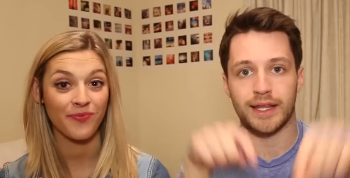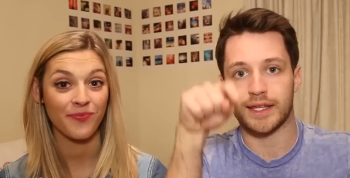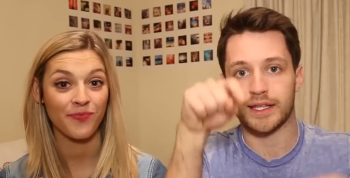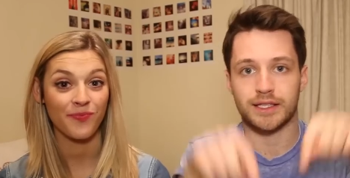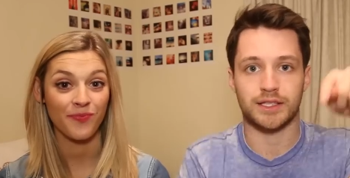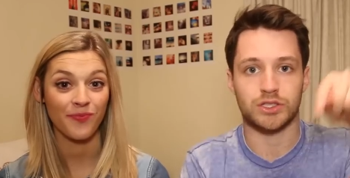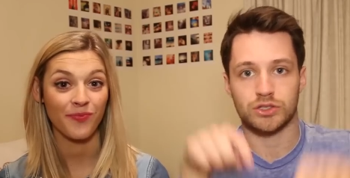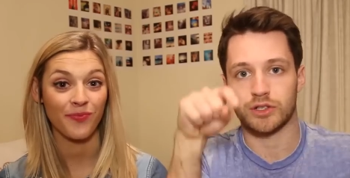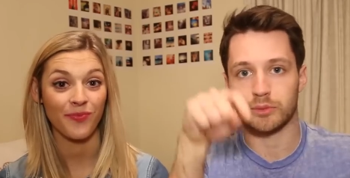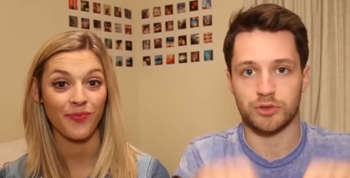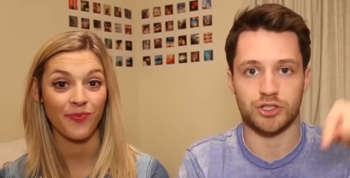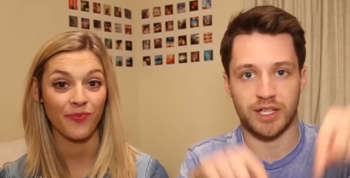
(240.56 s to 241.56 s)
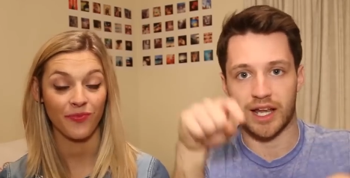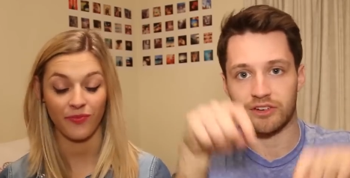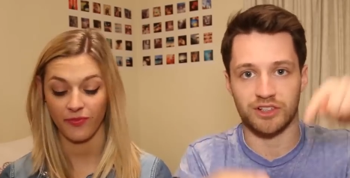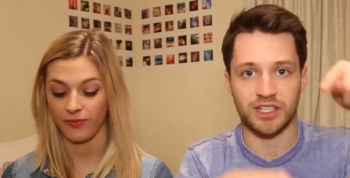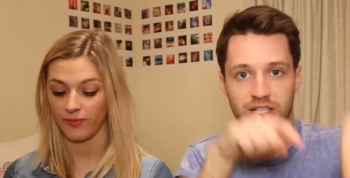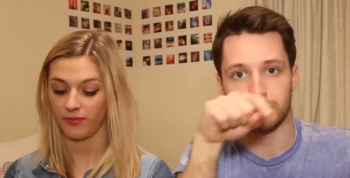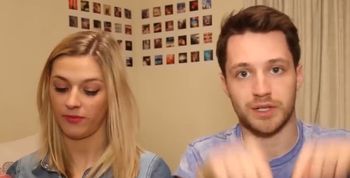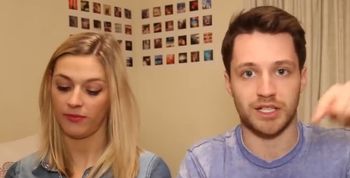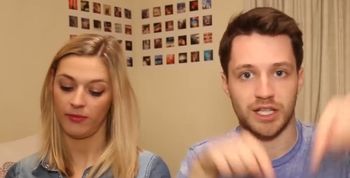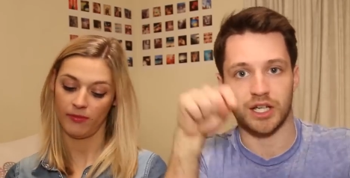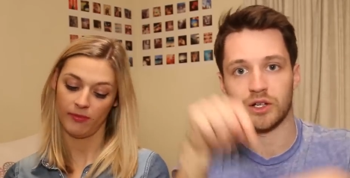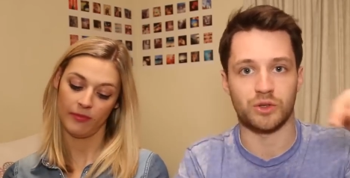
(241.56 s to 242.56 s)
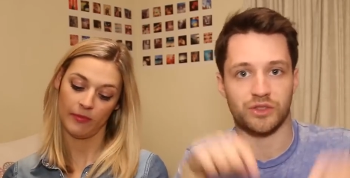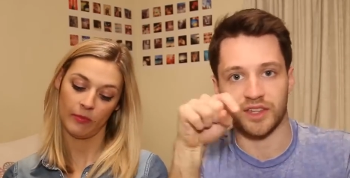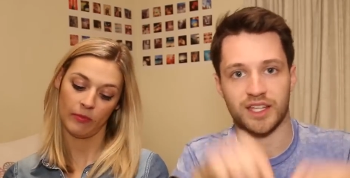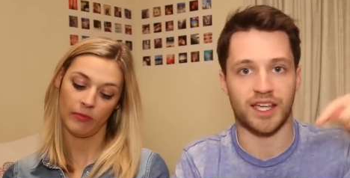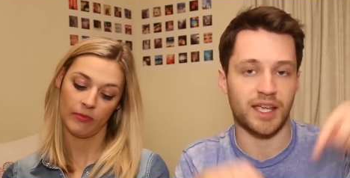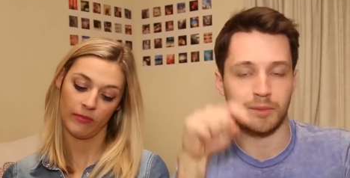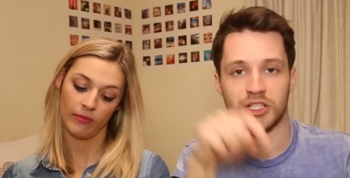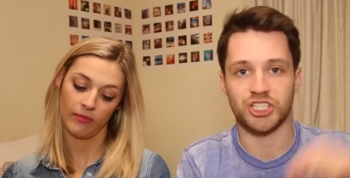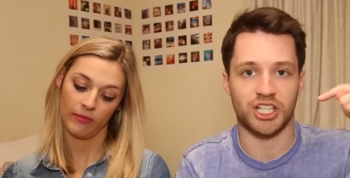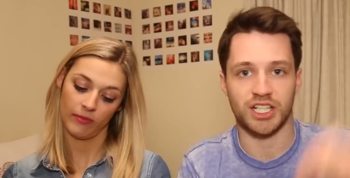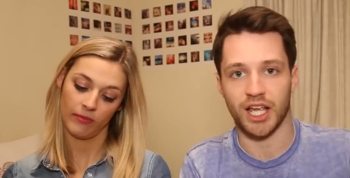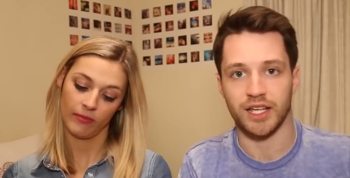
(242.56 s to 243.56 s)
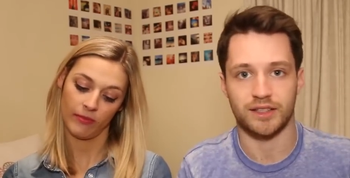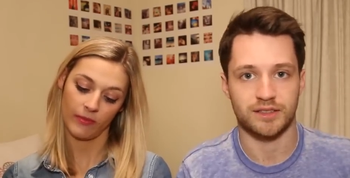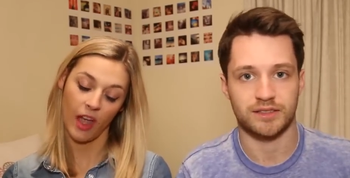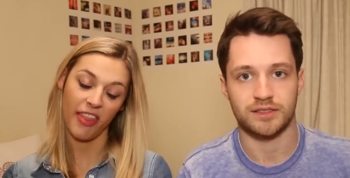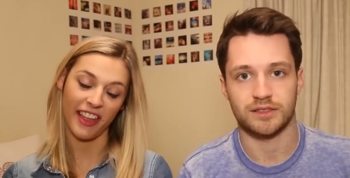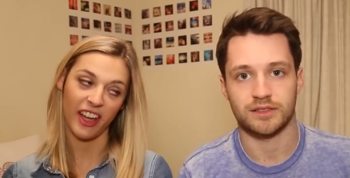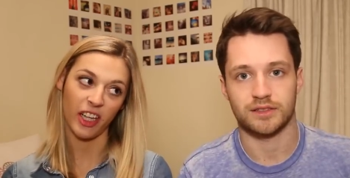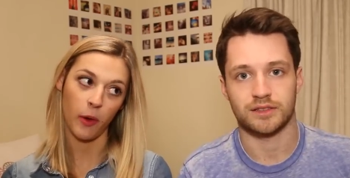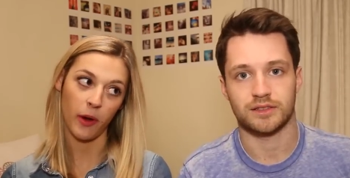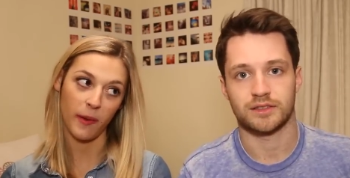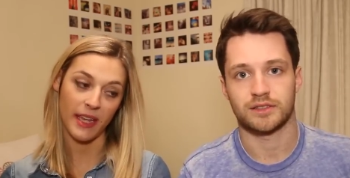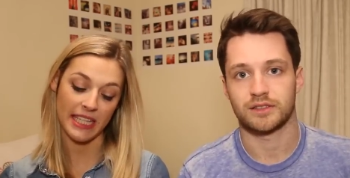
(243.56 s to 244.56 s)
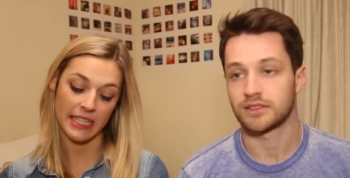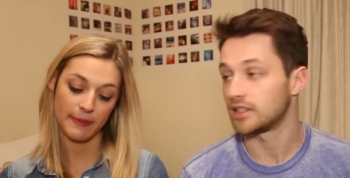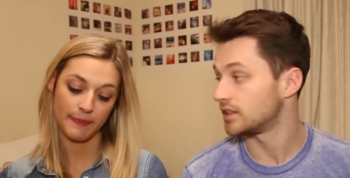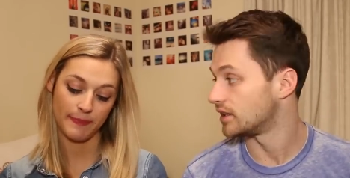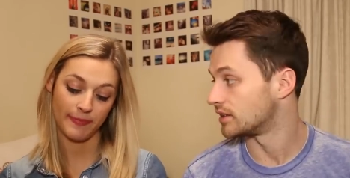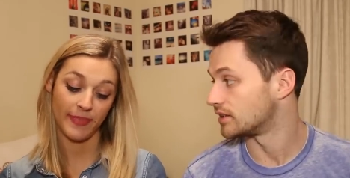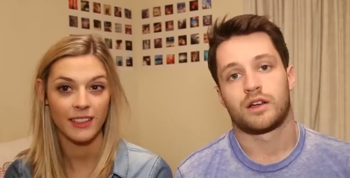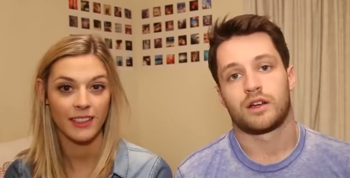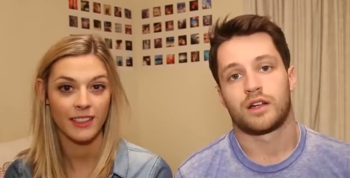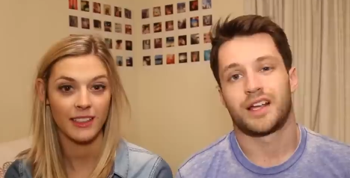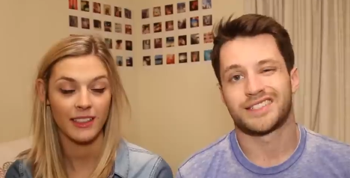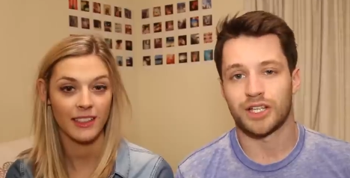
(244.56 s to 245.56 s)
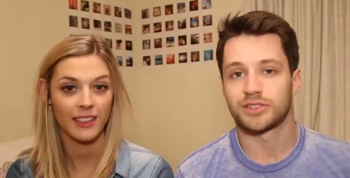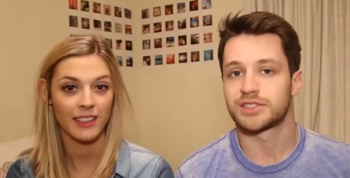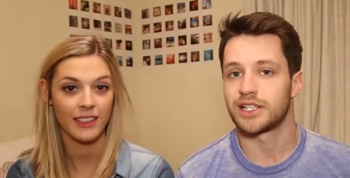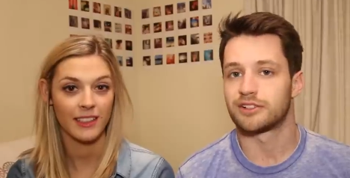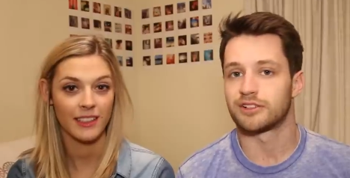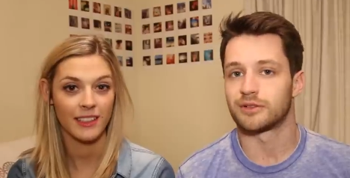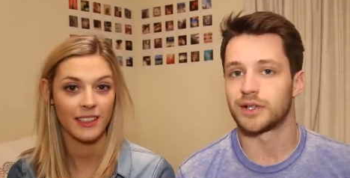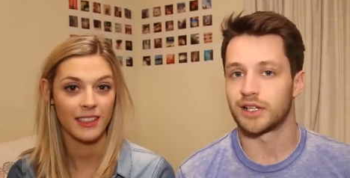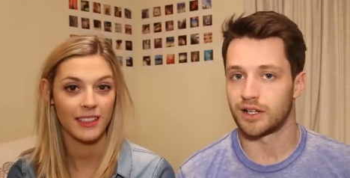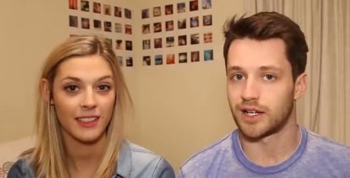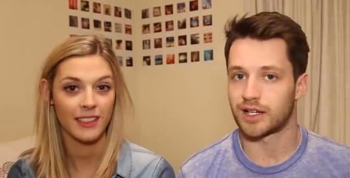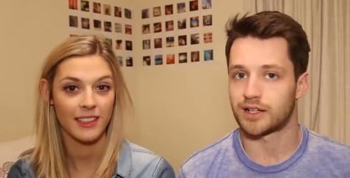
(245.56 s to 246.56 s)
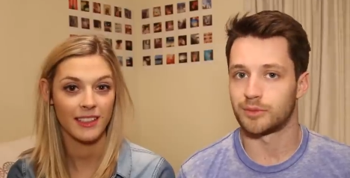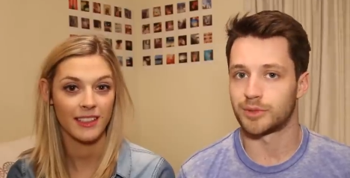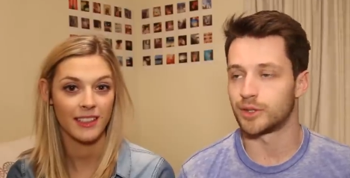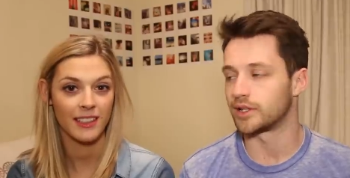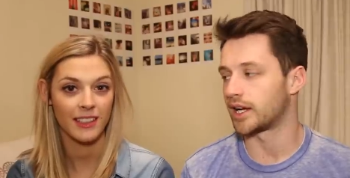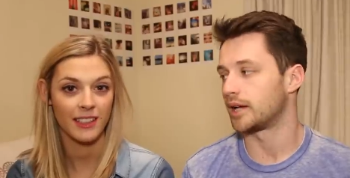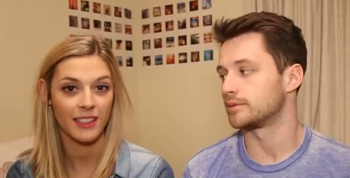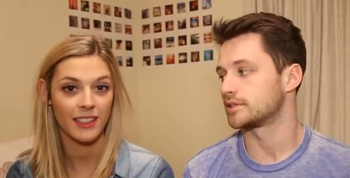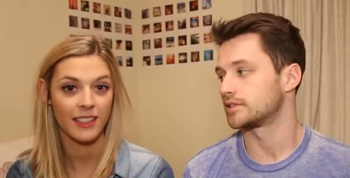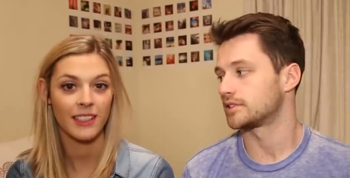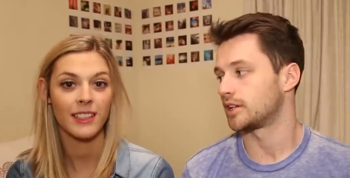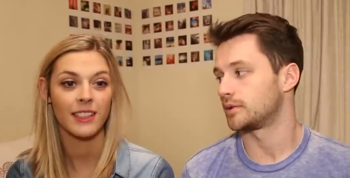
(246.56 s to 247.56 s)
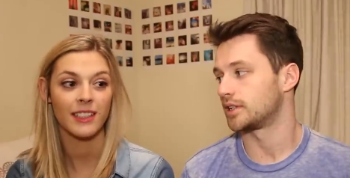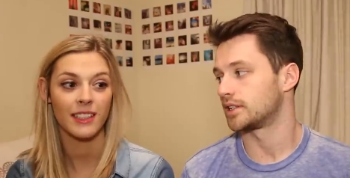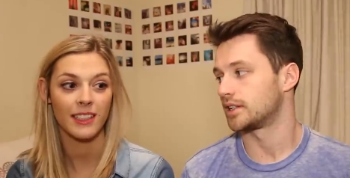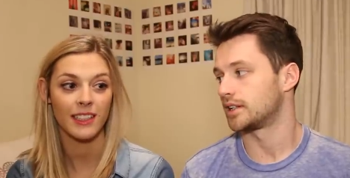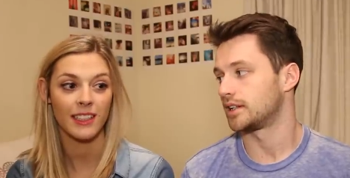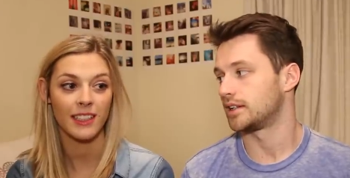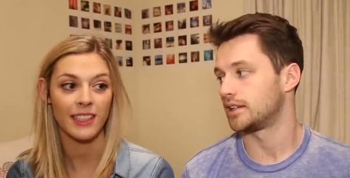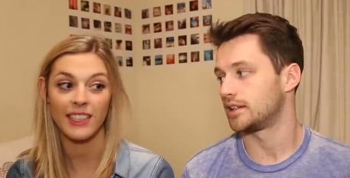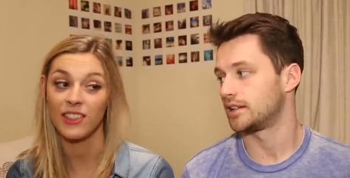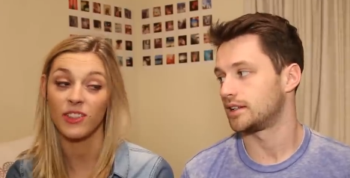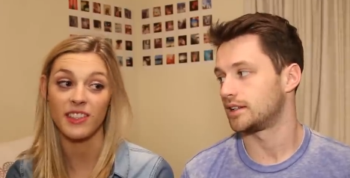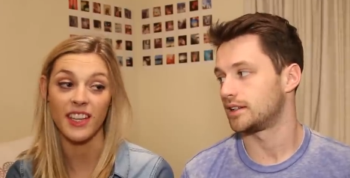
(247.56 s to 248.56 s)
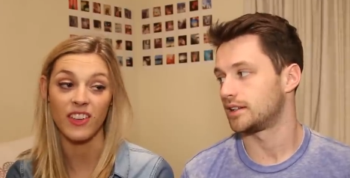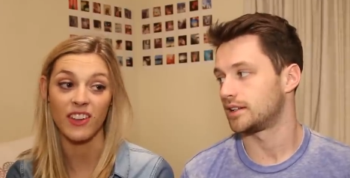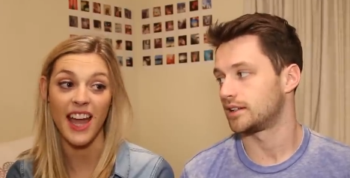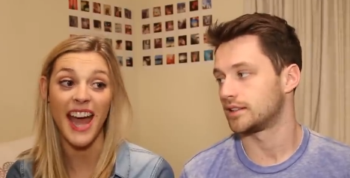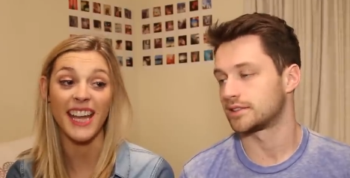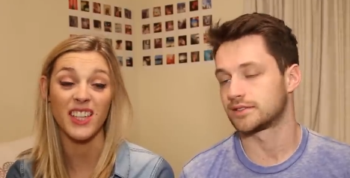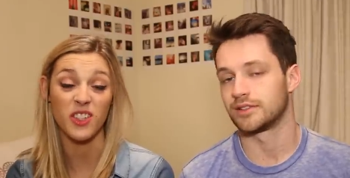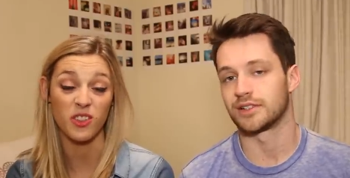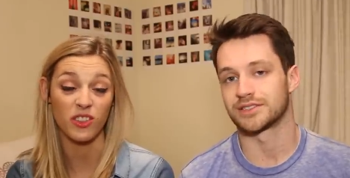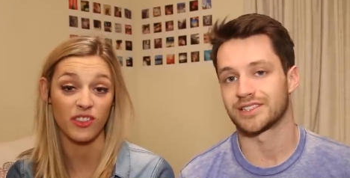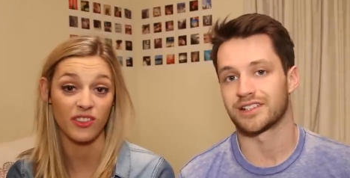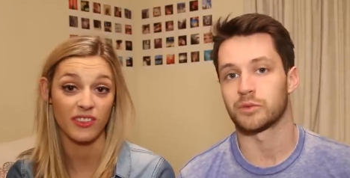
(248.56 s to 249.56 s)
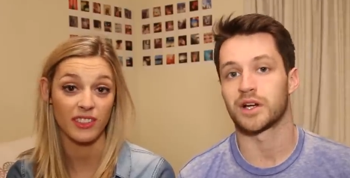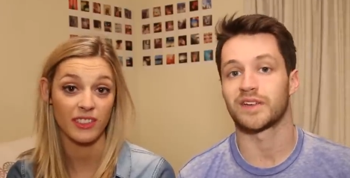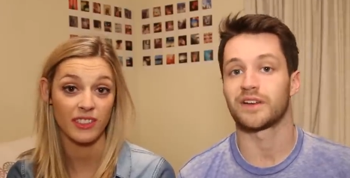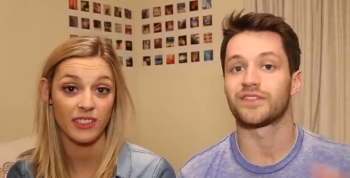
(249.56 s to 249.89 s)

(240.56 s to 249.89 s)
Speaker 1: in the description area below thingy majiggy.
Speaker 2: I think I know who it is. Do you?
Speaker 1: It's no secret we like computer games, don't we?
Speaker 2: It's not a secret. It's not all. a
Speaker 1: secret. One of